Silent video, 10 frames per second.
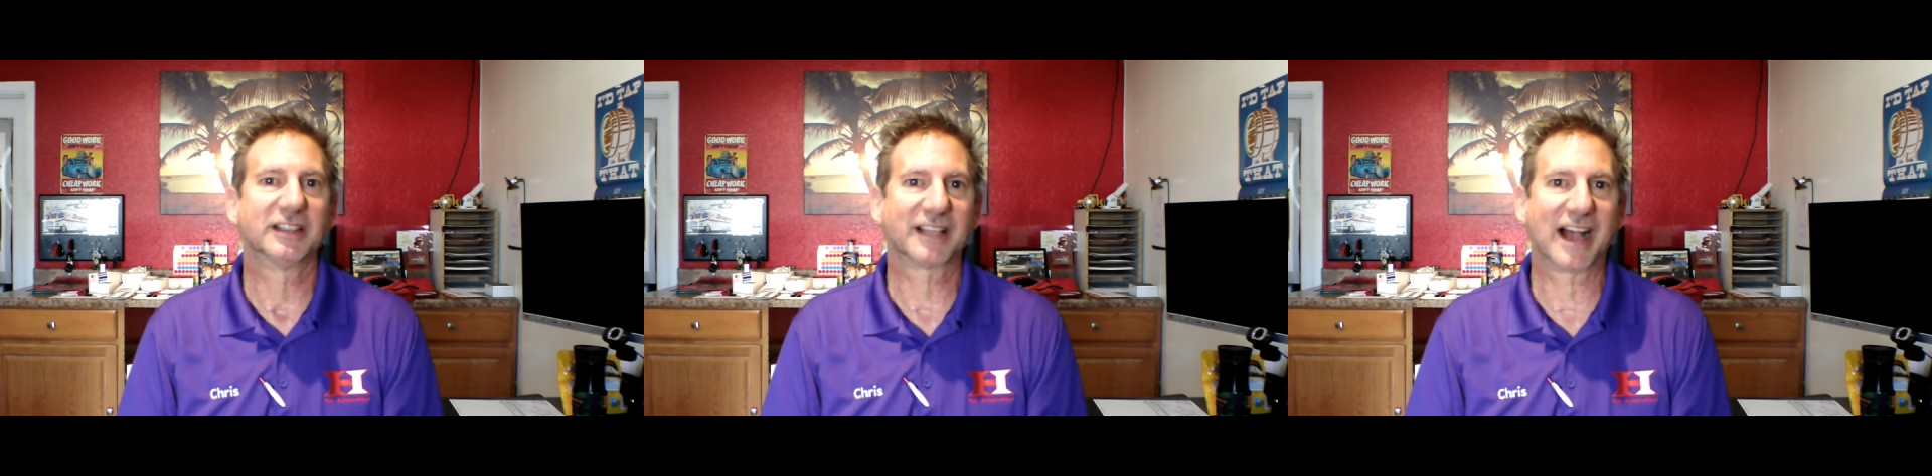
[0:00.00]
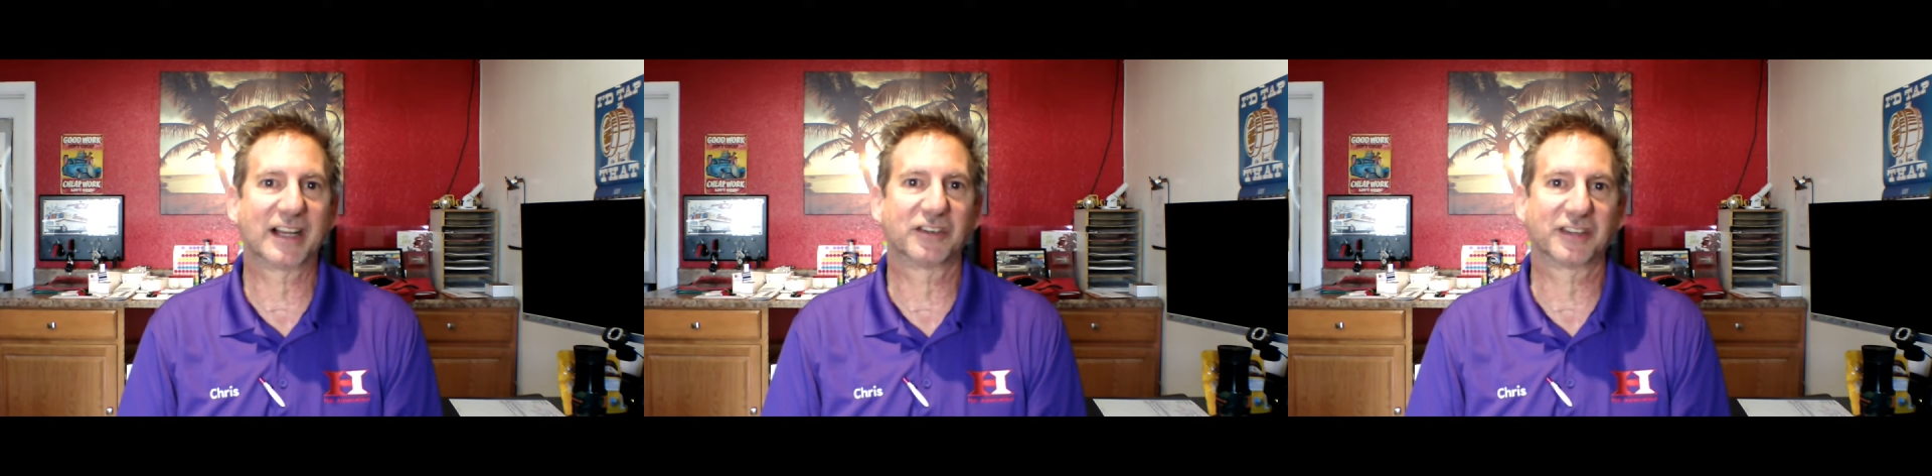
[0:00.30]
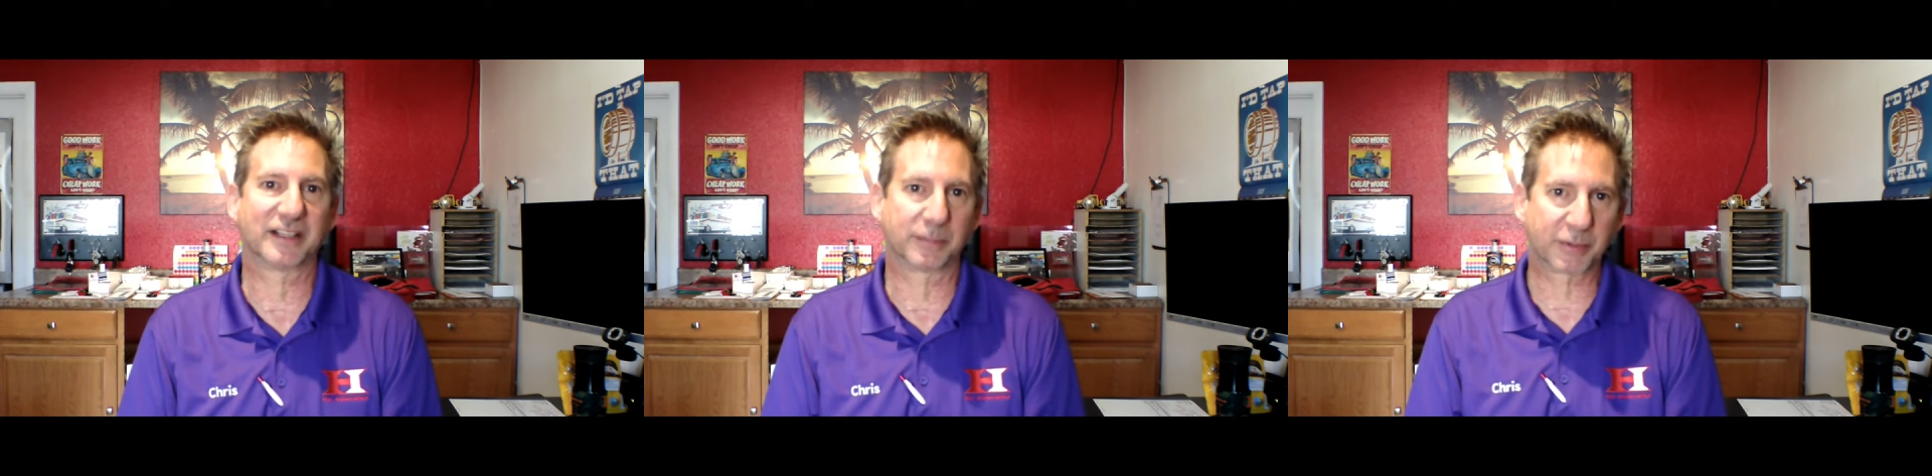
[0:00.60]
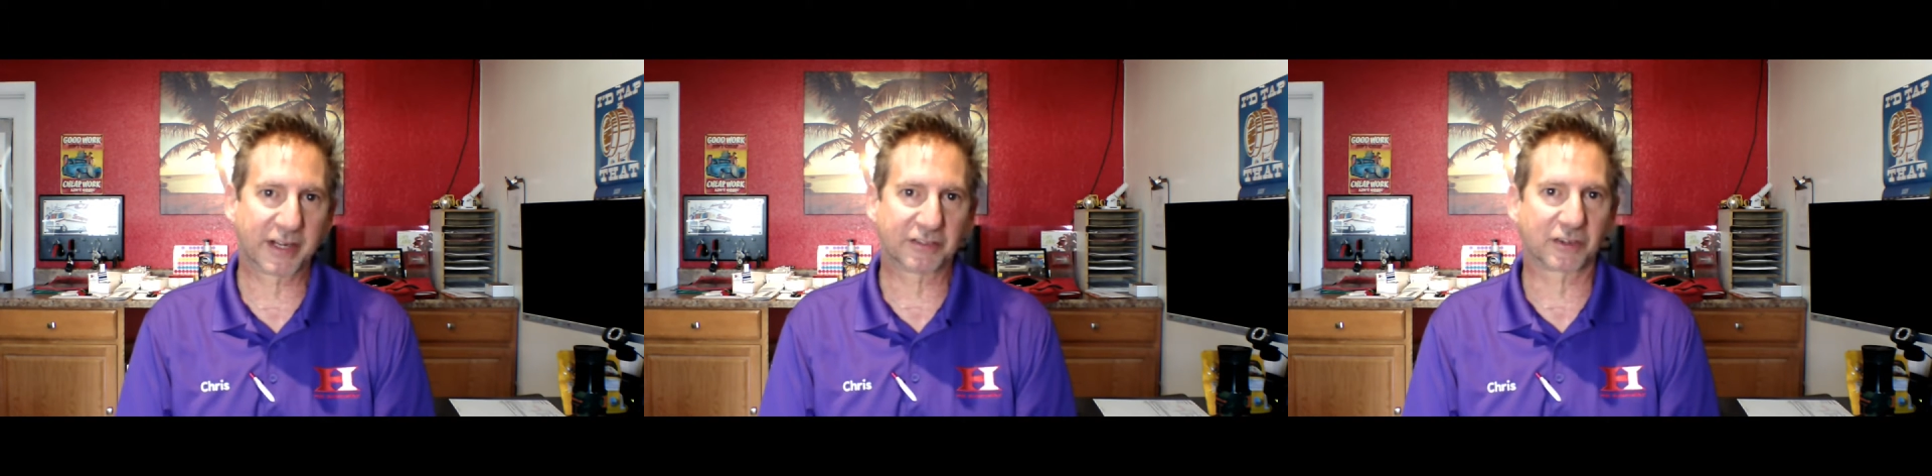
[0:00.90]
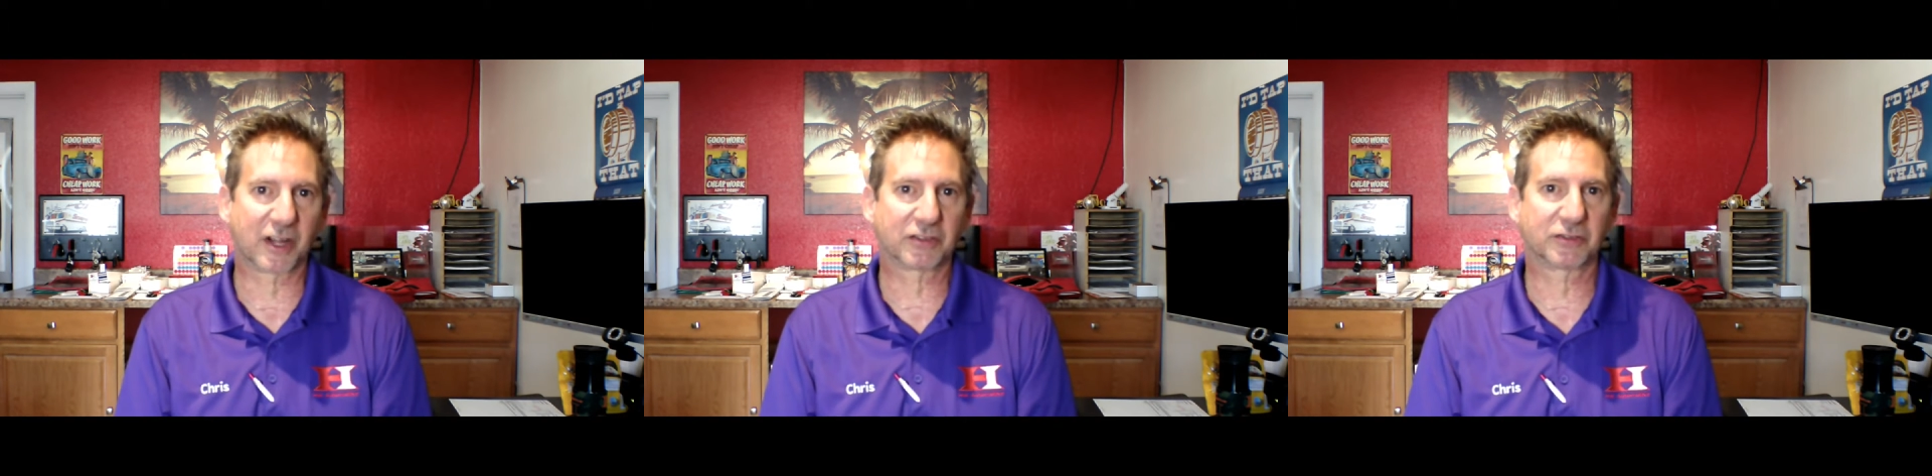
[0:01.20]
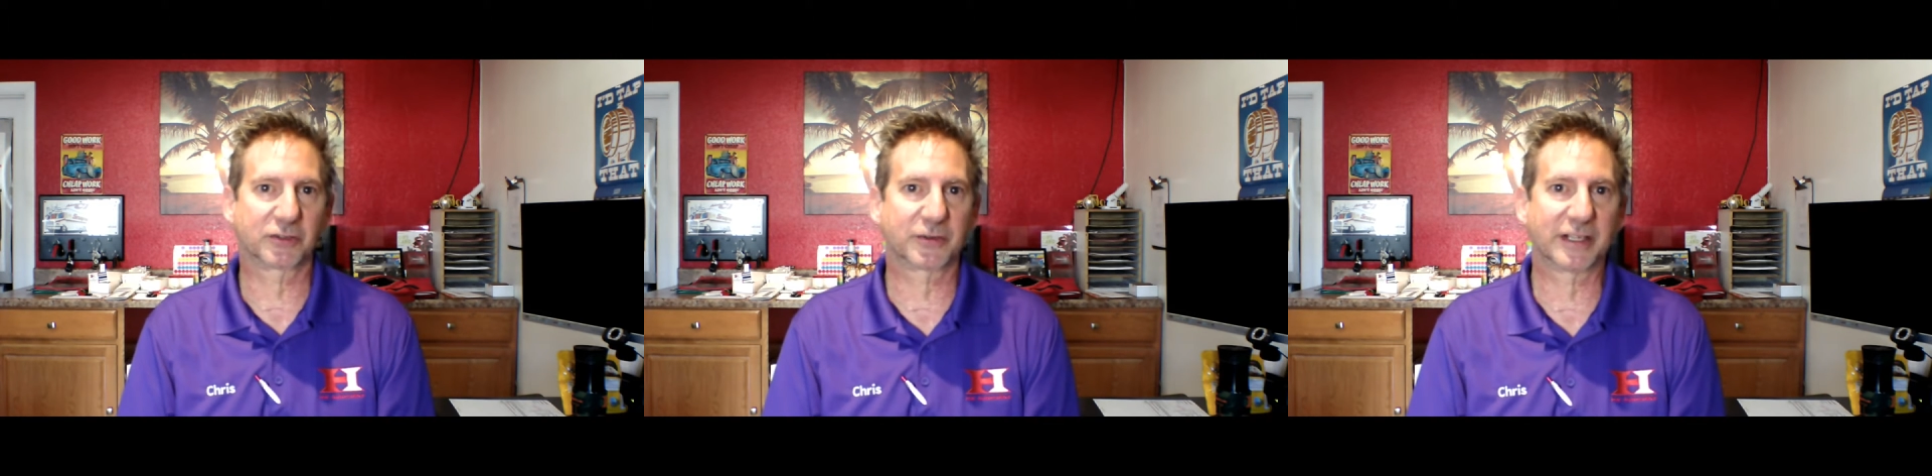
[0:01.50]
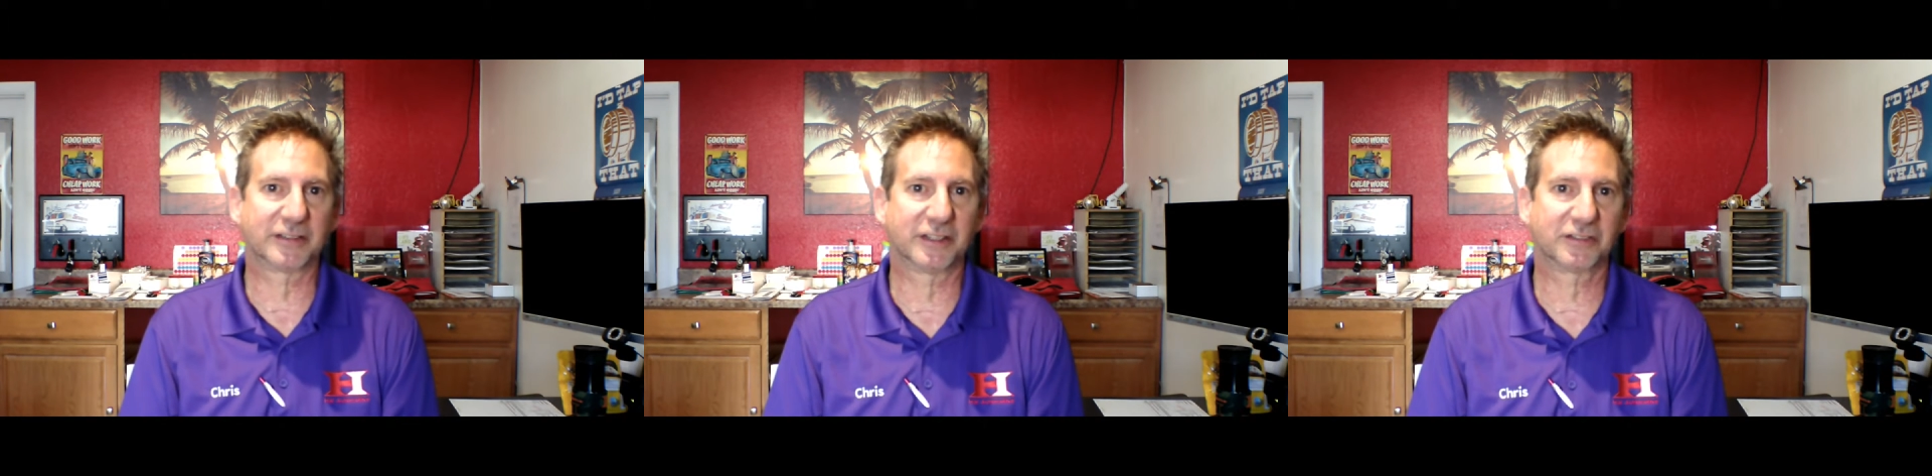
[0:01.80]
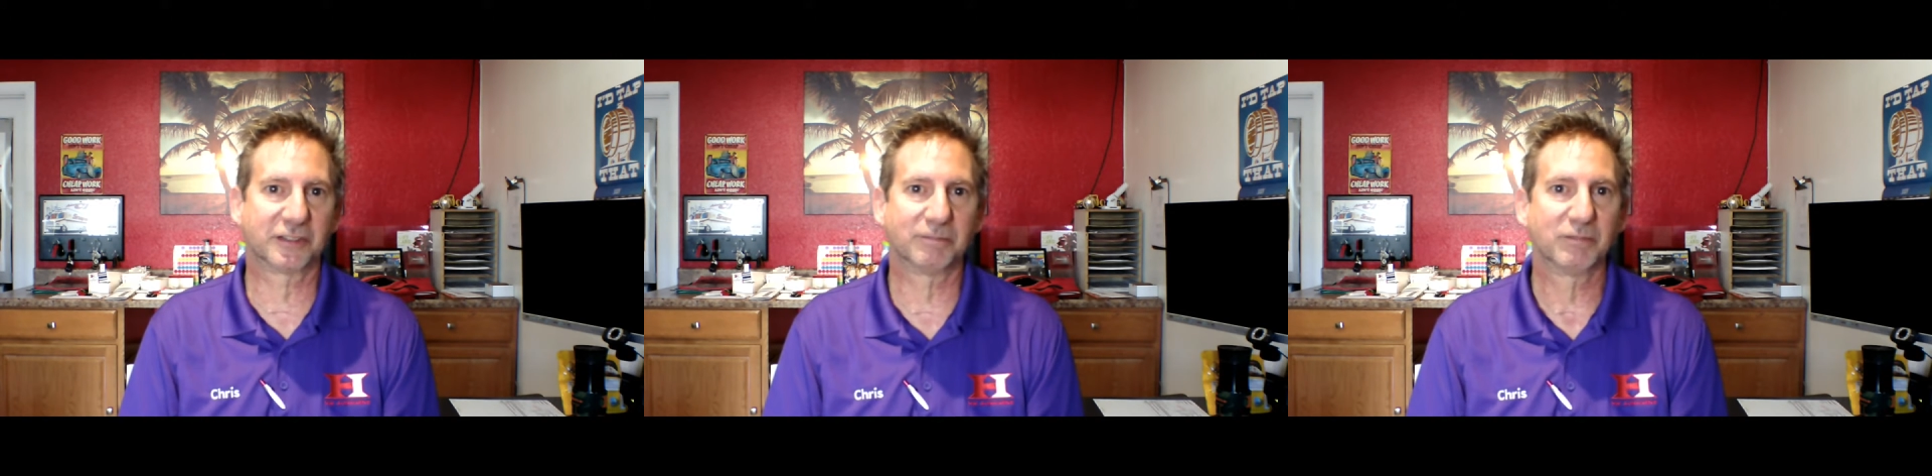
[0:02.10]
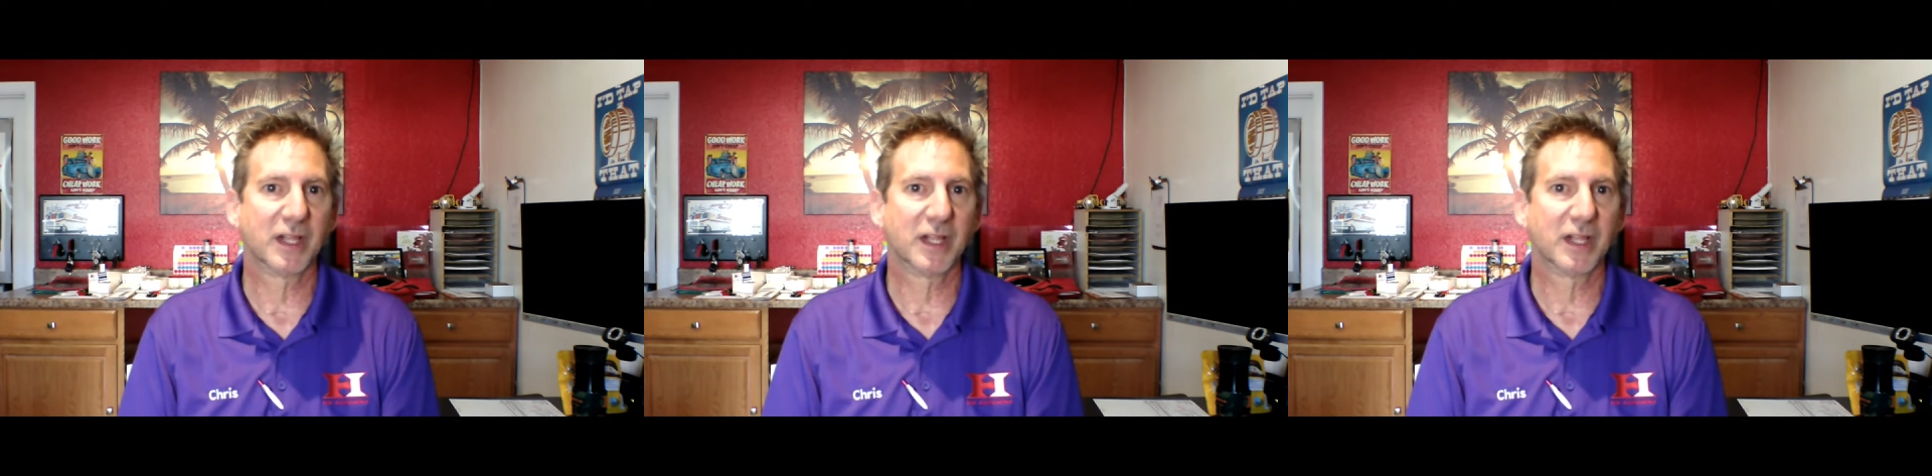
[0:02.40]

tires and the brakes are also in great condition.